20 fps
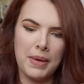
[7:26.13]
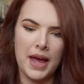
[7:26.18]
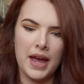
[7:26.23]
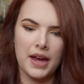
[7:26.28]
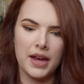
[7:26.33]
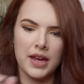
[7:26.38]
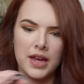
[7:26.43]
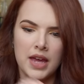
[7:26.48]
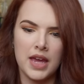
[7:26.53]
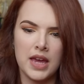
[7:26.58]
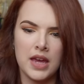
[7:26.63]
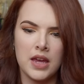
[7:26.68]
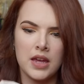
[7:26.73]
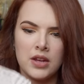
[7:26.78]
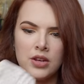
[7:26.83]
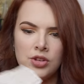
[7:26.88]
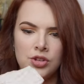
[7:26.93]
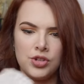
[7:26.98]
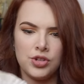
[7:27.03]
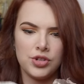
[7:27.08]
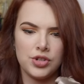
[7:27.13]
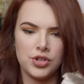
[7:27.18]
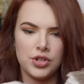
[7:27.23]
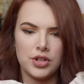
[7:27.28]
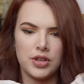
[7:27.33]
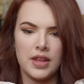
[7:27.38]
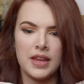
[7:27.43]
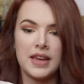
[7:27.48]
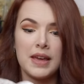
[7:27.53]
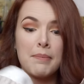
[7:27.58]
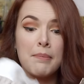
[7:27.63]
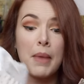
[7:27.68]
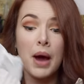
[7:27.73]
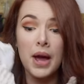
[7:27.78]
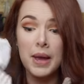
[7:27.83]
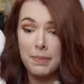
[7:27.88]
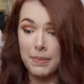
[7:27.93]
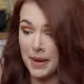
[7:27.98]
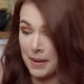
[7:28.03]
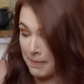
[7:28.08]
packaged. I think it
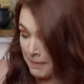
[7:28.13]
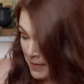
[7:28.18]
might be a